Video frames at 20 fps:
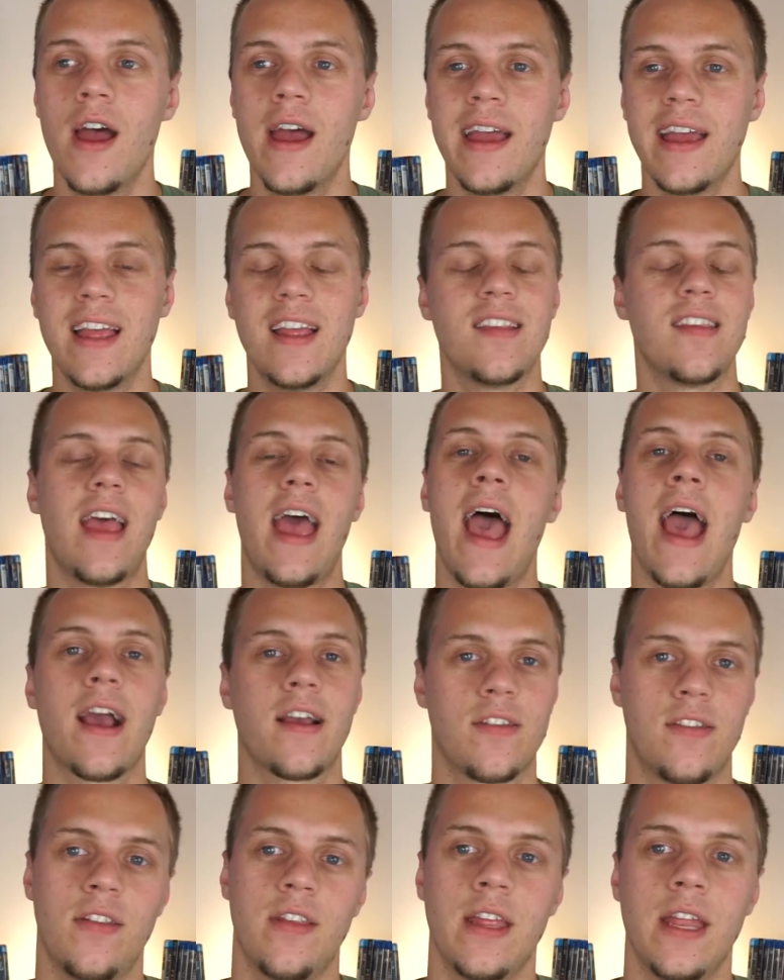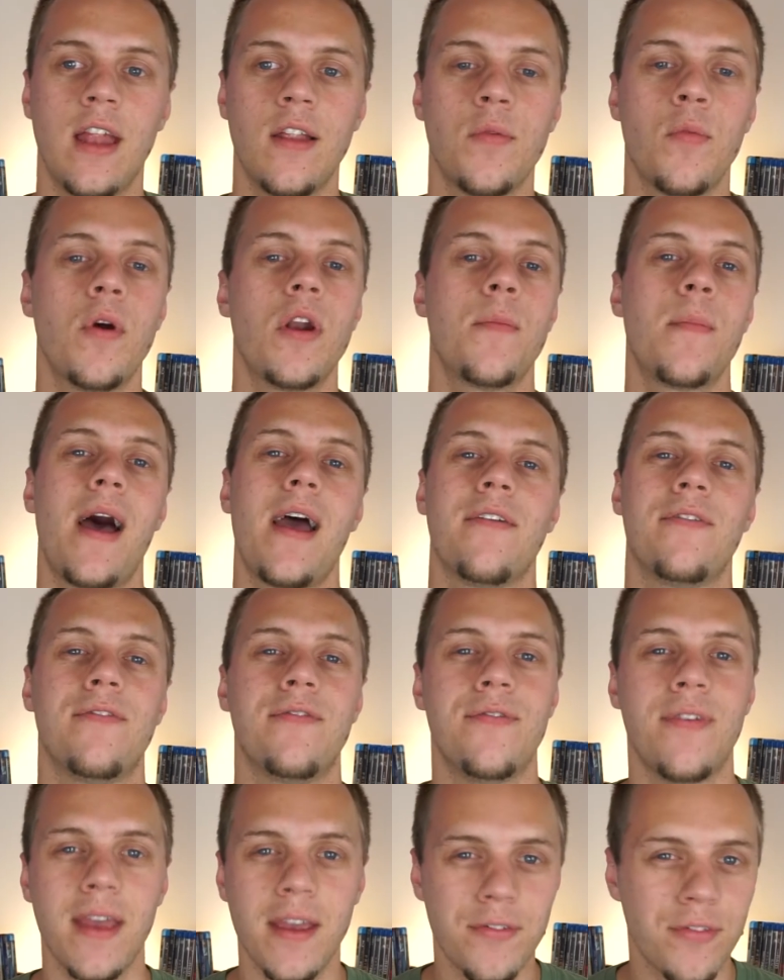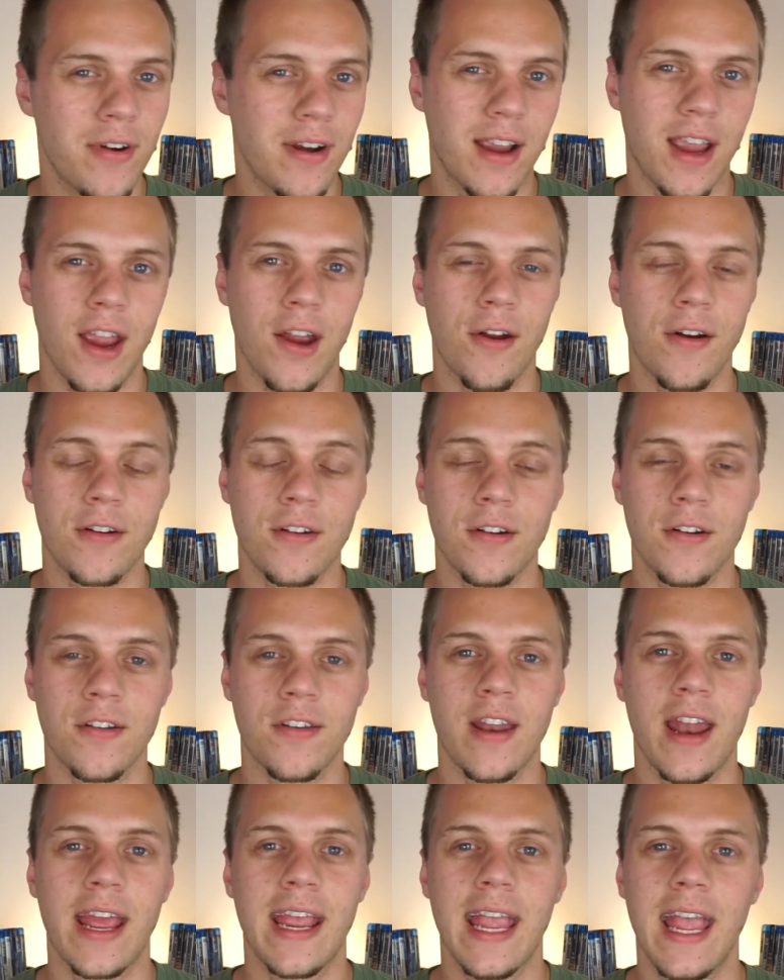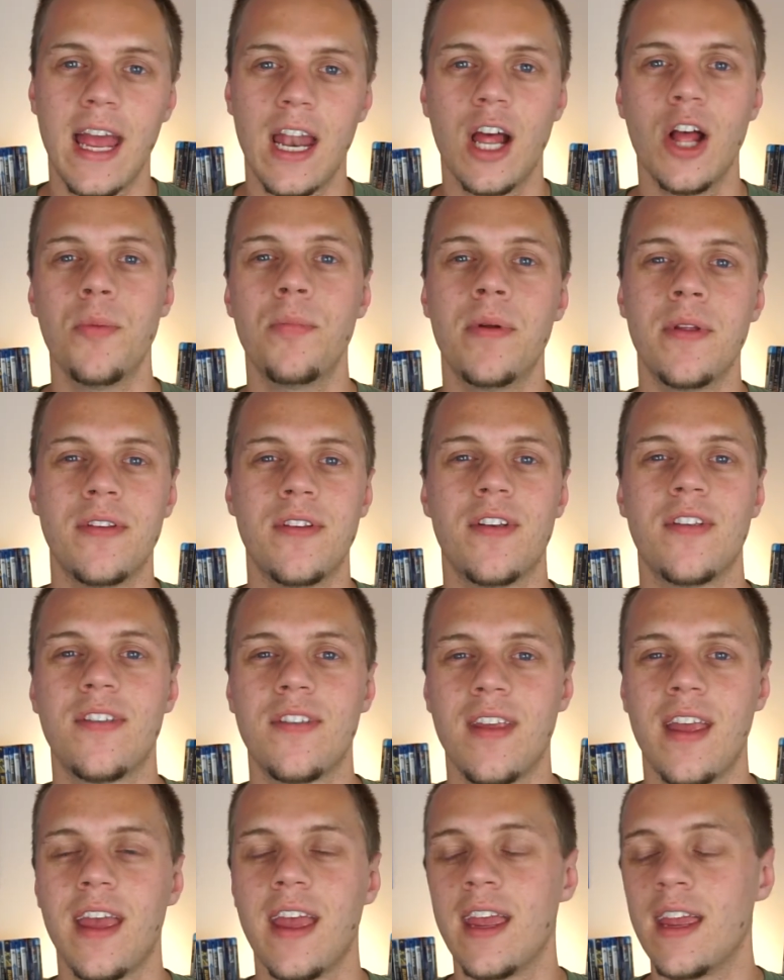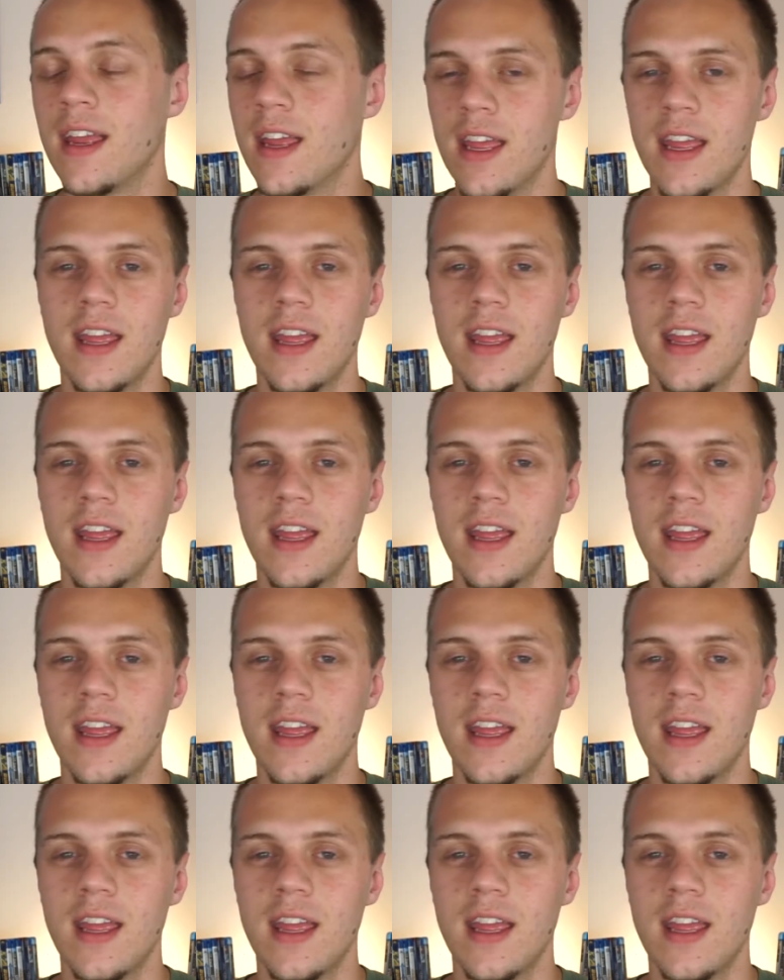is excellent. It's one of my favorite characters, and I can't help but just say,